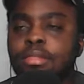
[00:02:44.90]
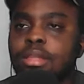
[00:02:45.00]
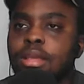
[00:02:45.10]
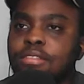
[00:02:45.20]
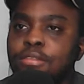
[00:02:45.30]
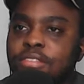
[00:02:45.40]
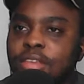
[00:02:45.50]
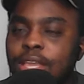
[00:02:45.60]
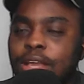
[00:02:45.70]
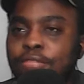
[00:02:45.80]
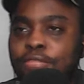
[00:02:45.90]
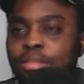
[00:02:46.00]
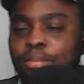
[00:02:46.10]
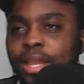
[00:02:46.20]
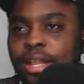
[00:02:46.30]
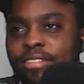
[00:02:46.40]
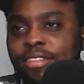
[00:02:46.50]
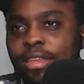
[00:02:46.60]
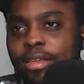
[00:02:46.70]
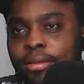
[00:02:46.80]
Let's see who's taking our fifth
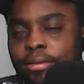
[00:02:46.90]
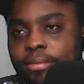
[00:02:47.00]
penalty.